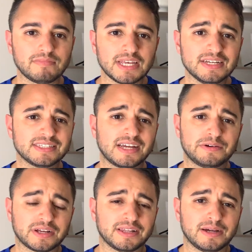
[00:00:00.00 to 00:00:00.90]
It's
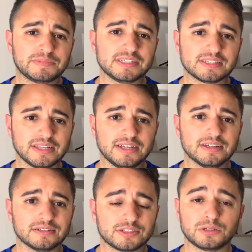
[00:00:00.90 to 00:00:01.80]
Eric Clapton's
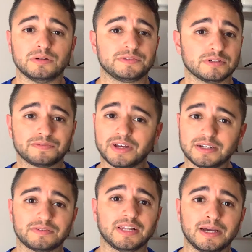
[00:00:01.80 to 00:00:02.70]
Layla. So if you're a fan
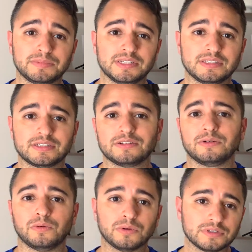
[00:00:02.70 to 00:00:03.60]
of Clapton's
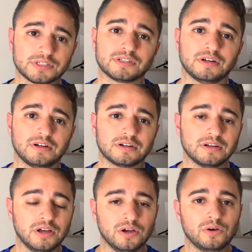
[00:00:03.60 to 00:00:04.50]
or the
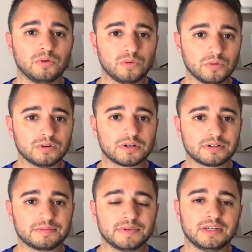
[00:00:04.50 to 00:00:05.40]
song,
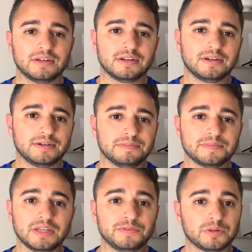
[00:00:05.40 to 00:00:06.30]
or
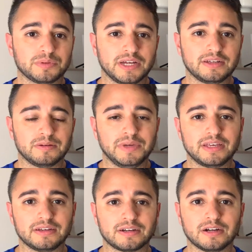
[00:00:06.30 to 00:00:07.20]
if you're planning on
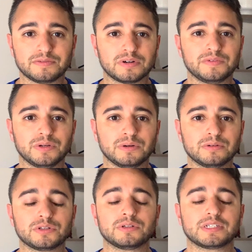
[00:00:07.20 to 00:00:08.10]
making a cover of your
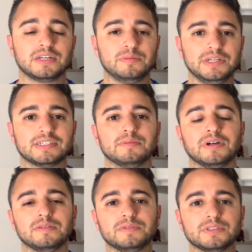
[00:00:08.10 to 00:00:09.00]
own, there's going to be some
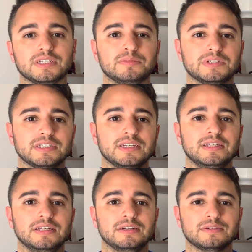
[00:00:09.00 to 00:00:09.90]
helpful tips in
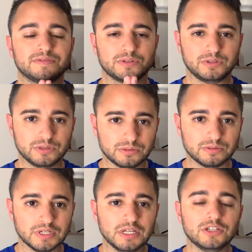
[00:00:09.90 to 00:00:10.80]
here for
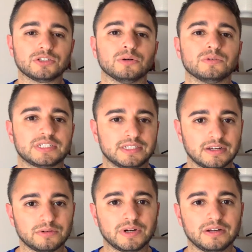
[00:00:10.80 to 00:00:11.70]
you. So stick
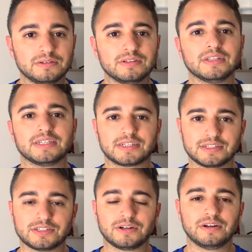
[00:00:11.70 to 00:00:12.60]
around, let's get
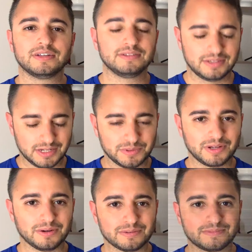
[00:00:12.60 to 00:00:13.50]
started. Here we go.